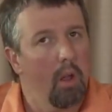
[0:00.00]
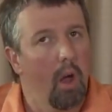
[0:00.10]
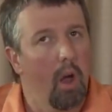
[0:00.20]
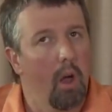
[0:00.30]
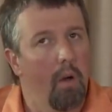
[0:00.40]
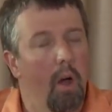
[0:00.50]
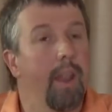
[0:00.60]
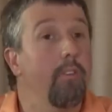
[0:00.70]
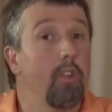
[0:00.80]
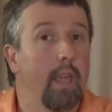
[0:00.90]
uh,
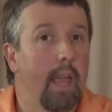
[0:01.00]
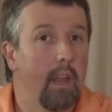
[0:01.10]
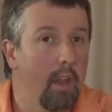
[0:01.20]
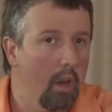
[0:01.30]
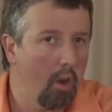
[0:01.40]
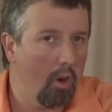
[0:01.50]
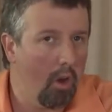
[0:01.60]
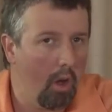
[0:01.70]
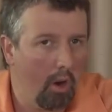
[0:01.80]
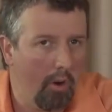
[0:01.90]
uneducated in
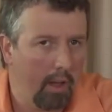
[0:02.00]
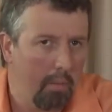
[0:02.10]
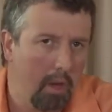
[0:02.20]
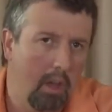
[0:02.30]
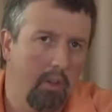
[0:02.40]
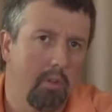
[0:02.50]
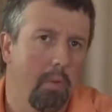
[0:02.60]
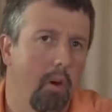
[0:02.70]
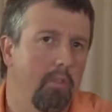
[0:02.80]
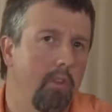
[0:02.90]
uh, correct
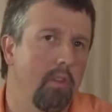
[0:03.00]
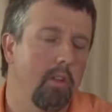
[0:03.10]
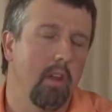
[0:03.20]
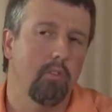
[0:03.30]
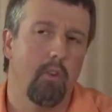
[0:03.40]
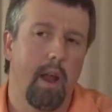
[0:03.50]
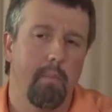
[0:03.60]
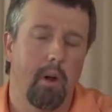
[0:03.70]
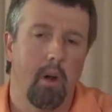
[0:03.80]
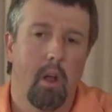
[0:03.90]
communication, parse, syntax,
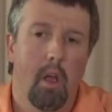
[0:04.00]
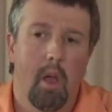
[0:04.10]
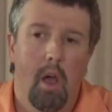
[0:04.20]
grammar.